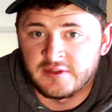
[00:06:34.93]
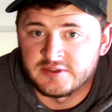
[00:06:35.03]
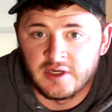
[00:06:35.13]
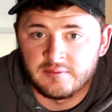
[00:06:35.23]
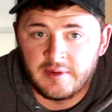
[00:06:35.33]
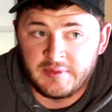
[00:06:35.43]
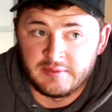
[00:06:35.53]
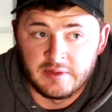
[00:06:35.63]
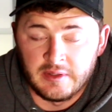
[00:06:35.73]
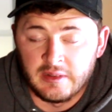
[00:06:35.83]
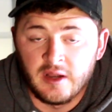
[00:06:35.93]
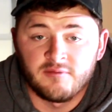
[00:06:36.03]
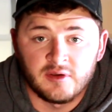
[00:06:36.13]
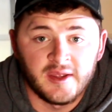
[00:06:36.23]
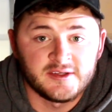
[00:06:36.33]
There's not, I mean, a lot of
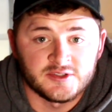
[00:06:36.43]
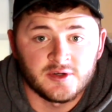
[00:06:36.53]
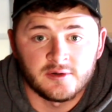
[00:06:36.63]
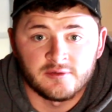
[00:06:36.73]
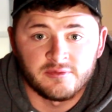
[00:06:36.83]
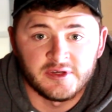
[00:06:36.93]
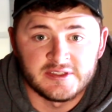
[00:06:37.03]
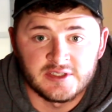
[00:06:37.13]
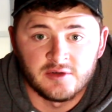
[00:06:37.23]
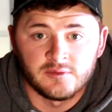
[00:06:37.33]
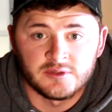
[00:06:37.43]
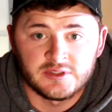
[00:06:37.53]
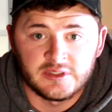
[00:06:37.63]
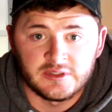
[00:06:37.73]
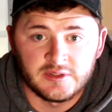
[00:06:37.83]
our lakes are starting to freeze over
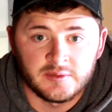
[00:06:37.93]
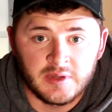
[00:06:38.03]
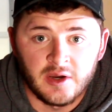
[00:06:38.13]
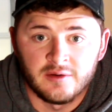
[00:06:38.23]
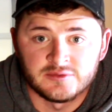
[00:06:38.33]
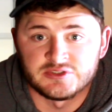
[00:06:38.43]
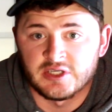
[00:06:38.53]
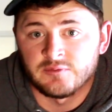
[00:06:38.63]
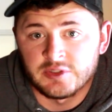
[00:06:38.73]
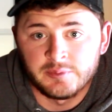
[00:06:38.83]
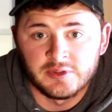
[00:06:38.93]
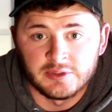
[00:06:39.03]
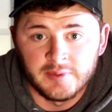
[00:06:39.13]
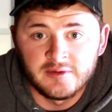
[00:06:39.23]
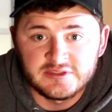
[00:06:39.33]
in the coves and stuff where you put
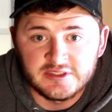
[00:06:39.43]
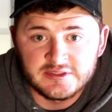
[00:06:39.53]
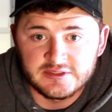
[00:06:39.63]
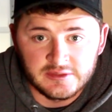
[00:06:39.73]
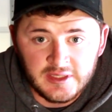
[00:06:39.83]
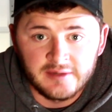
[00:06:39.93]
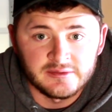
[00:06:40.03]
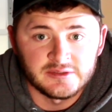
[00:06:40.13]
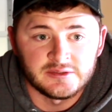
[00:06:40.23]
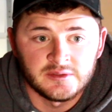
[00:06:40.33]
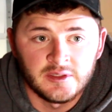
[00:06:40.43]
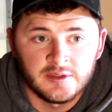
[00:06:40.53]
your boats in, so you can't really